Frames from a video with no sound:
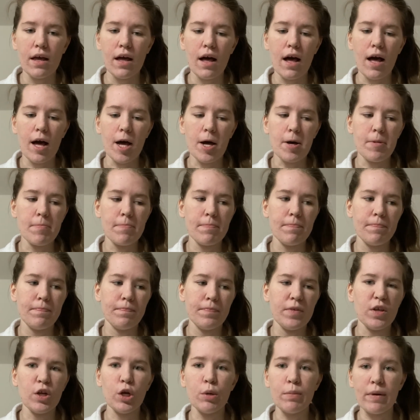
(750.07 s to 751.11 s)

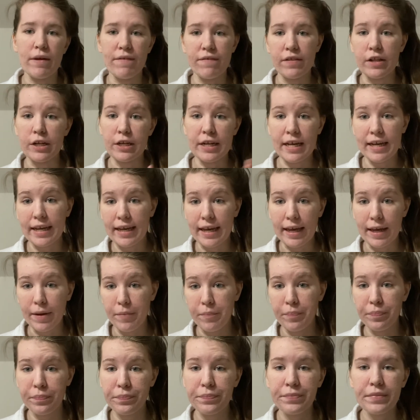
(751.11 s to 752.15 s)
You know, my flare day kit
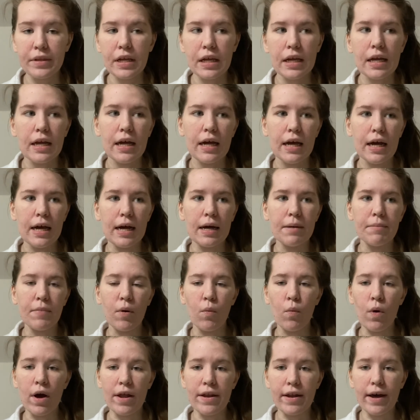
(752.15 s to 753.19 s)
and
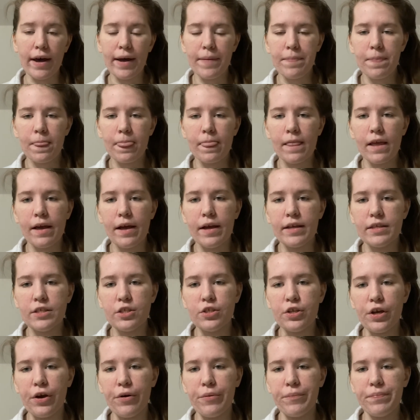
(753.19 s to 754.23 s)
whatnot.
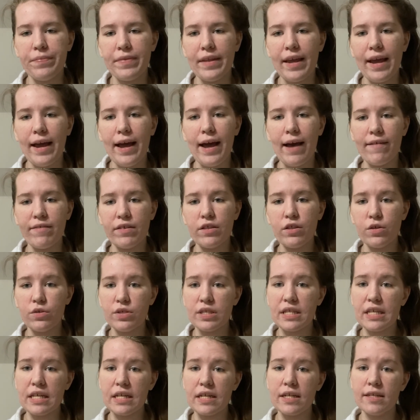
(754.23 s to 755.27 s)
So having those
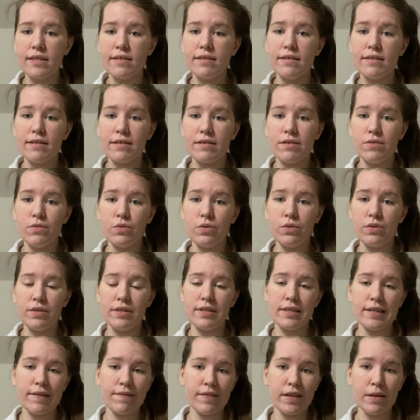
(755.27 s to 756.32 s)
things will
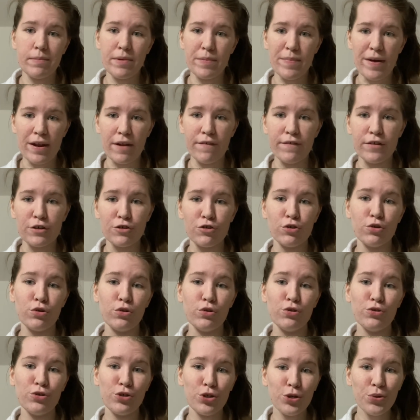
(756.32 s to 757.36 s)
definitely be beneficial
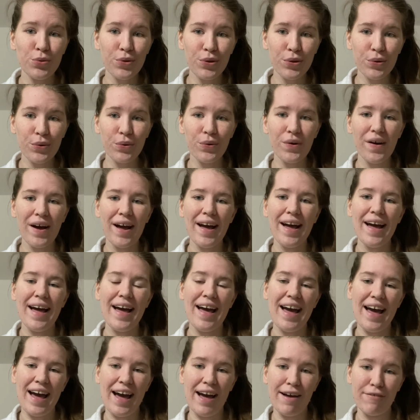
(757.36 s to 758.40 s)
to you
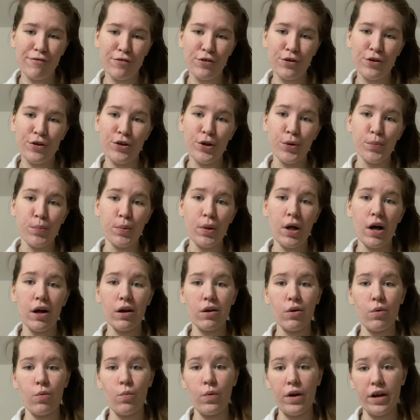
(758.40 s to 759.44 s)
after your block
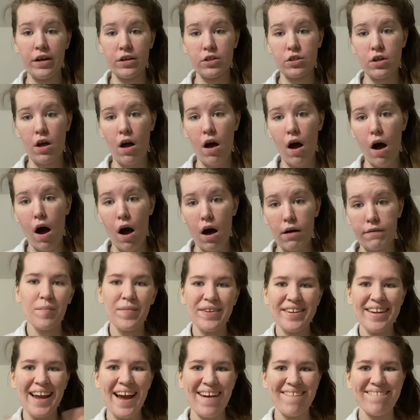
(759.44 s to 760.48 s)
wears off.
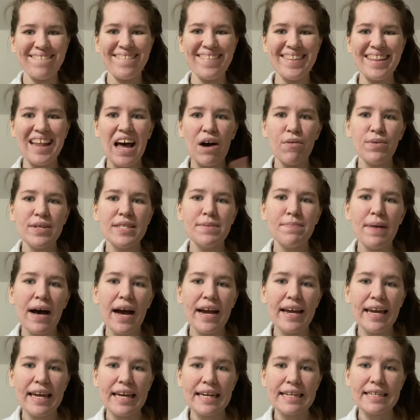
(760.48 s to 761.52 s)
And yeah, that was my
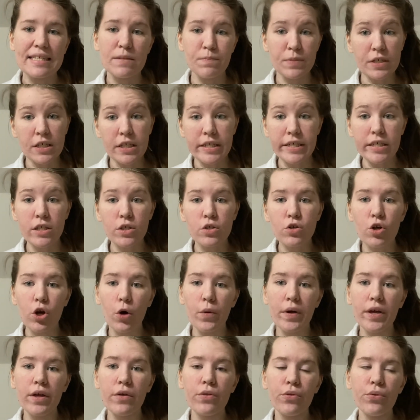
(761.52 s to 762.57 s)
experience
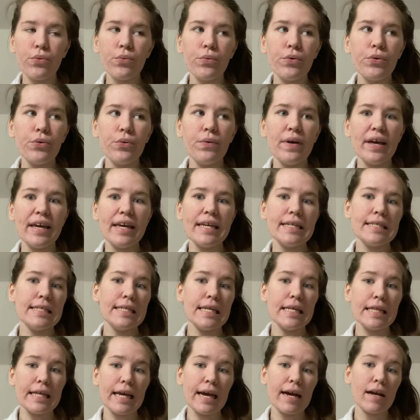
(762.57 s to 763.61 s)
going through a
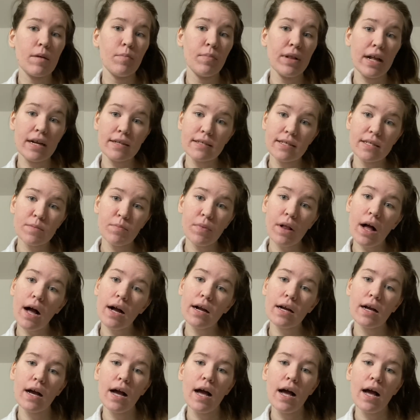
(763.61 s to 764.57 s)
celiac plexus block.